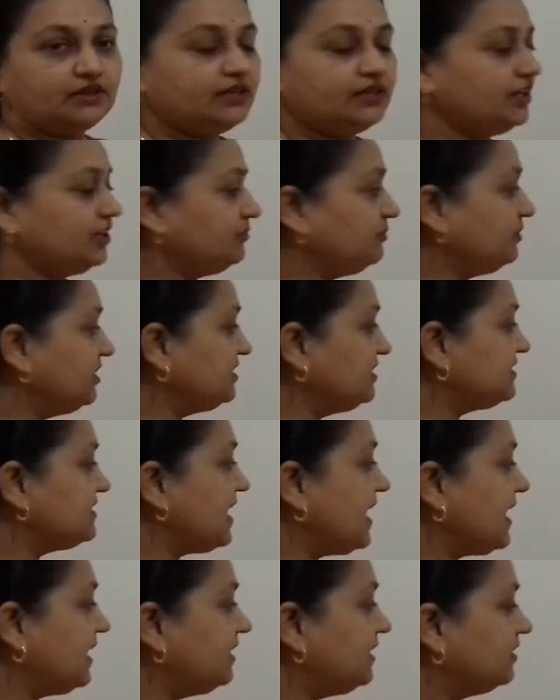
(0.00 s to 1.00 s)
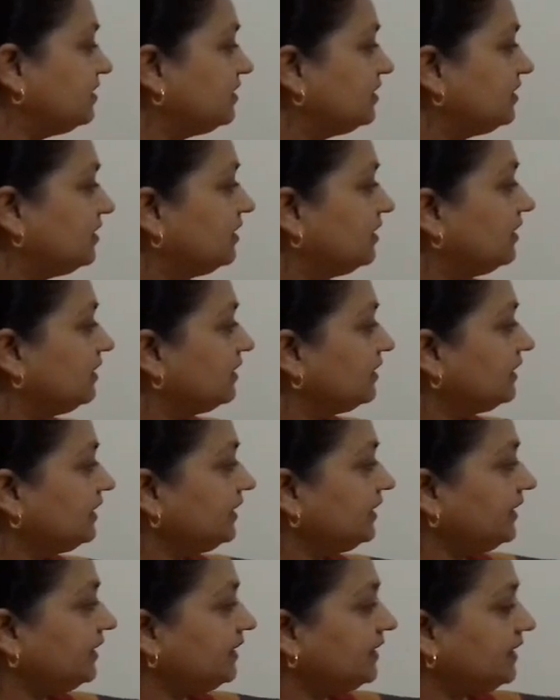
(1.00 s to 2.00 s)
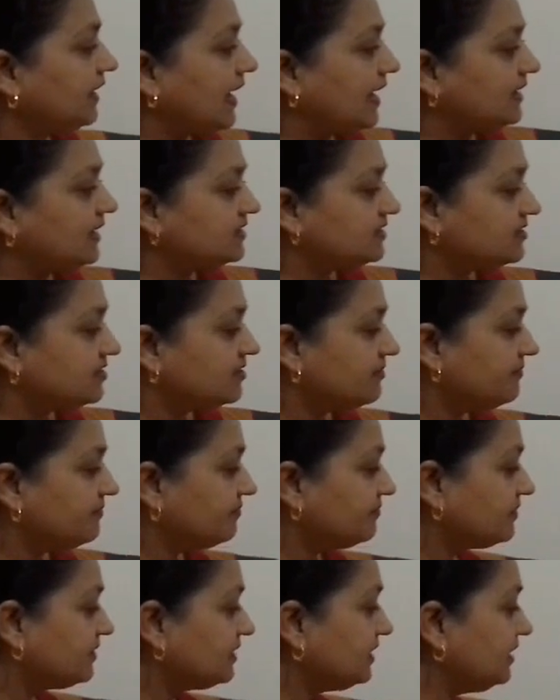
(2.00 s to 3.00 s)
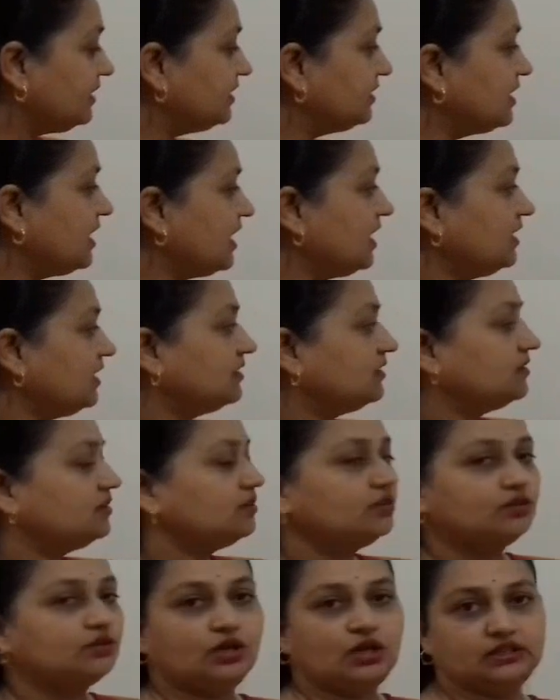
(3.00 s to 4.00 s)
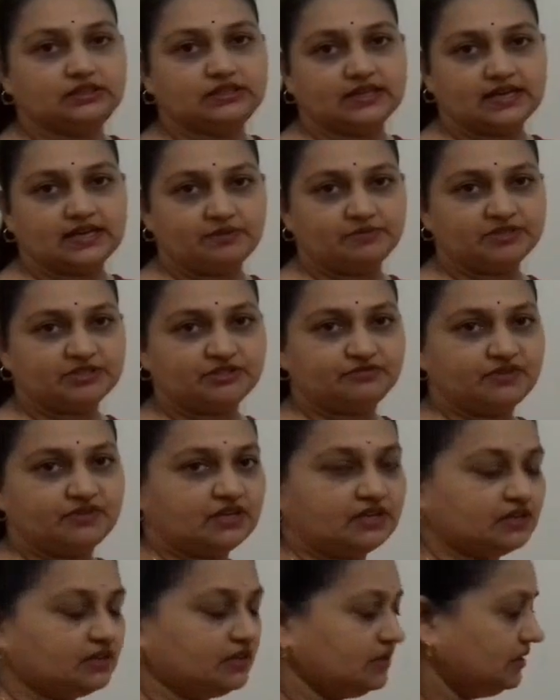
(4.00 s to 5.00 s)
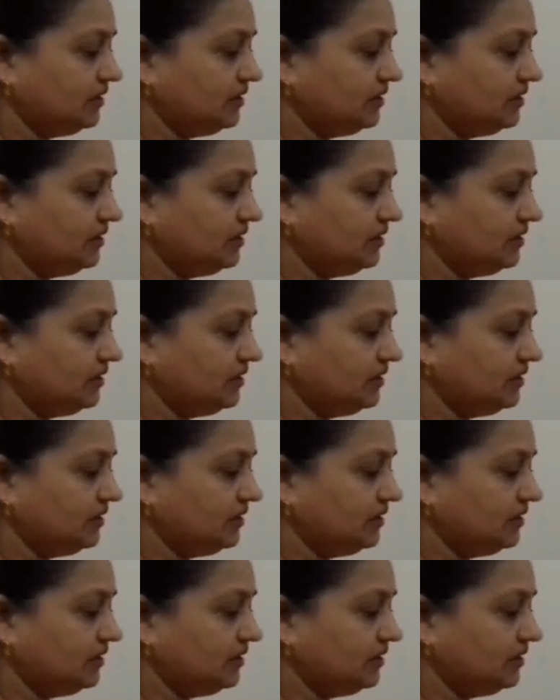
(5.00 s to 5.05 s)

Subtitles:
It means that it lies in the Northern Hemisphere.